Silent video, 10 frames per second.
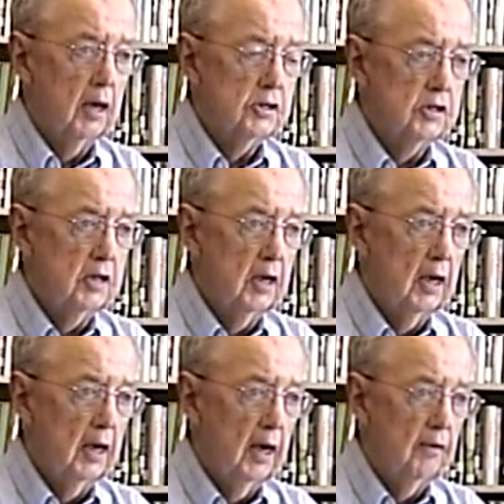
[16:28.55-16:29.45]

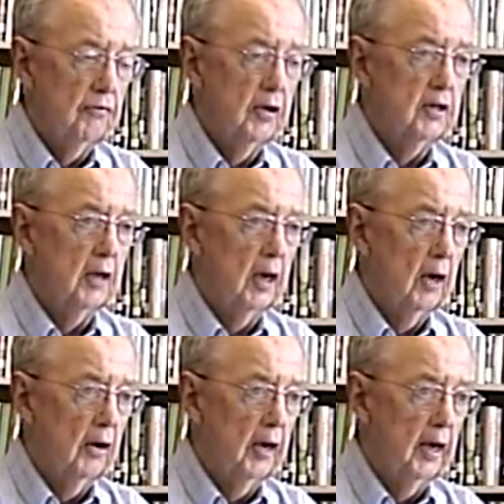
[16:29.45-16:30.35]
RCAF and the
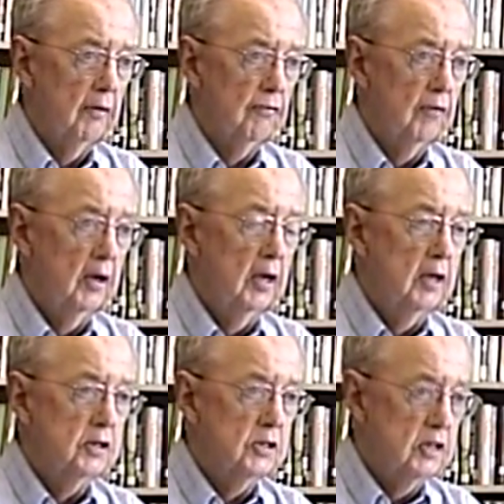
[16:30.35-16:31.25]
RAF
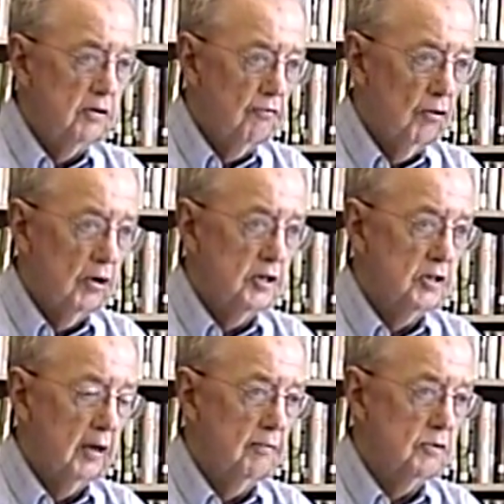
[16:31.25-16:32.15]

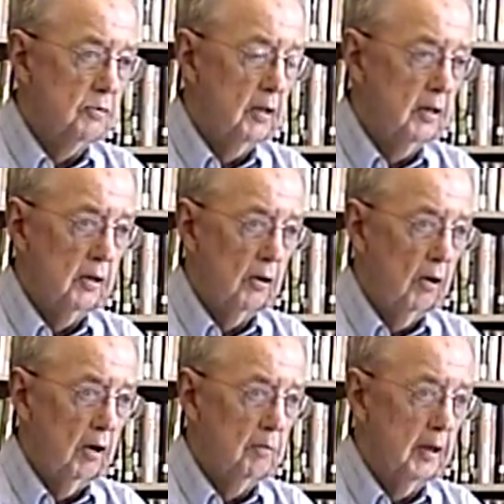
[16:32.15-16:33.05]
C-47s, they didn't
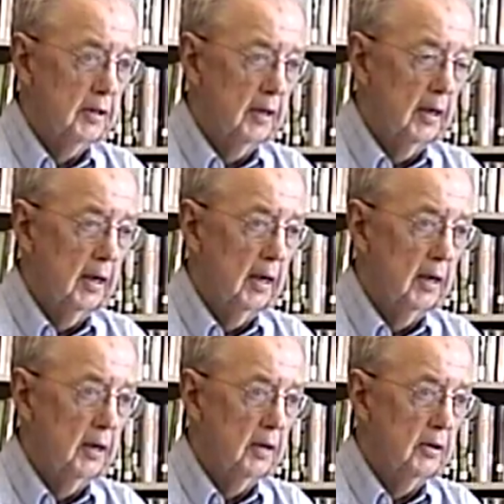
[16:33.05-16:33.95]
call them that, they had
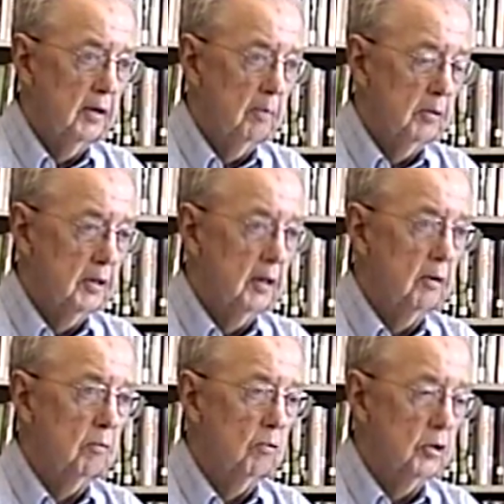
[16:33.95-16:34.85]
another name, but they
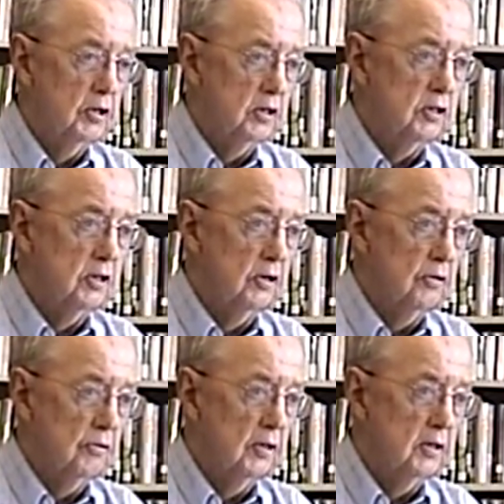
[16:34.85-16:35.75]
were
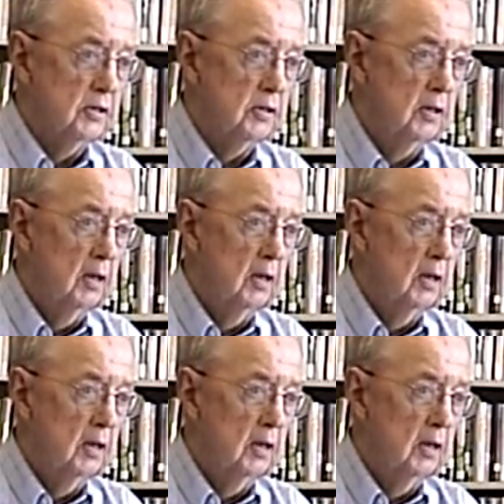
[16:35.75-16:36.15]
DC-3s.